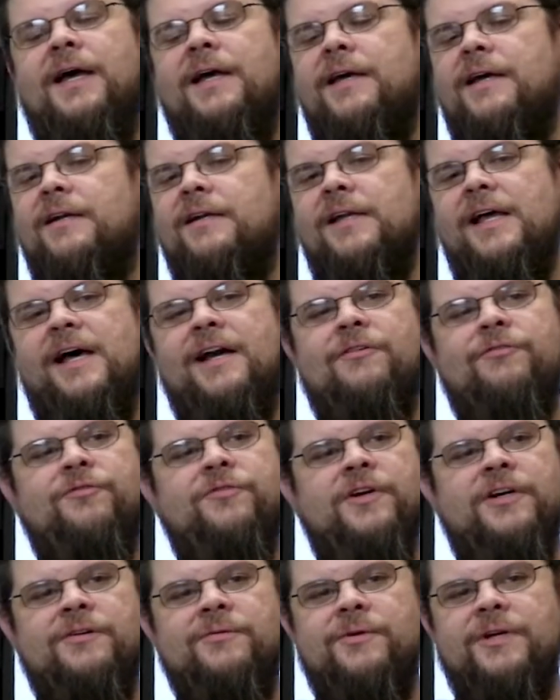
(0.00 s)
I had a lot of
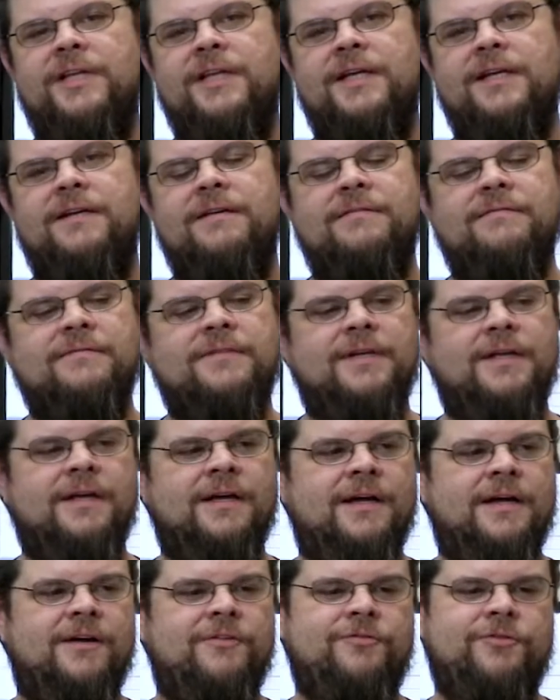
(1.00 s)
fun with it.
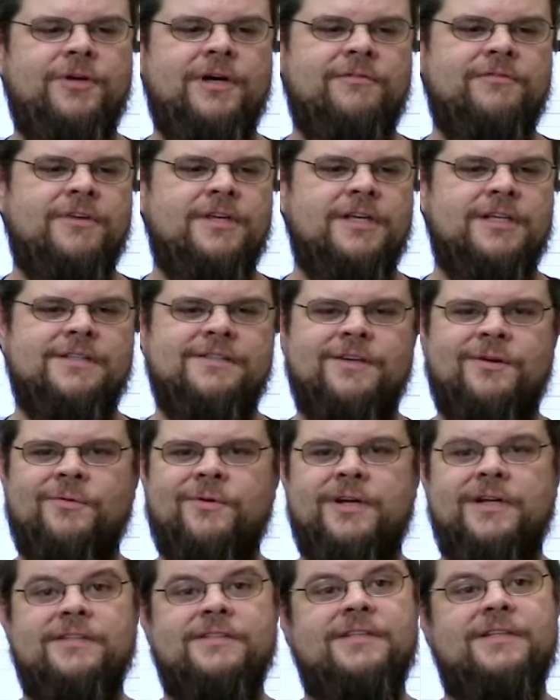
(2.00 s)
If you have kids that
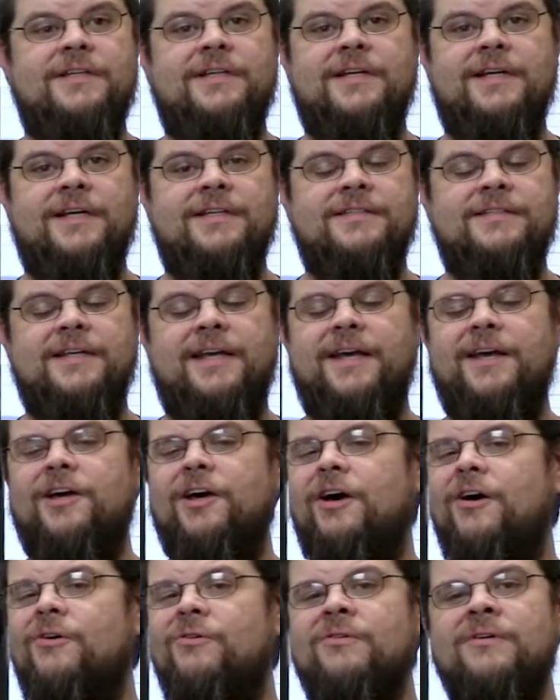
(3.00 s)
want to see it, I say
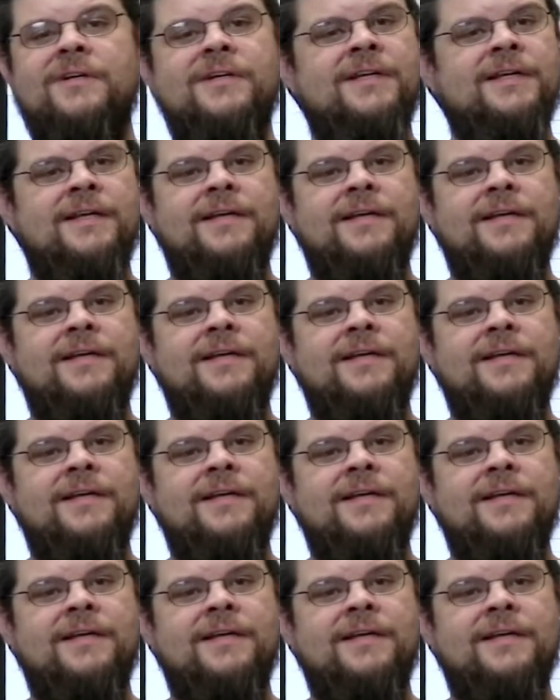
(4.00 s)
go.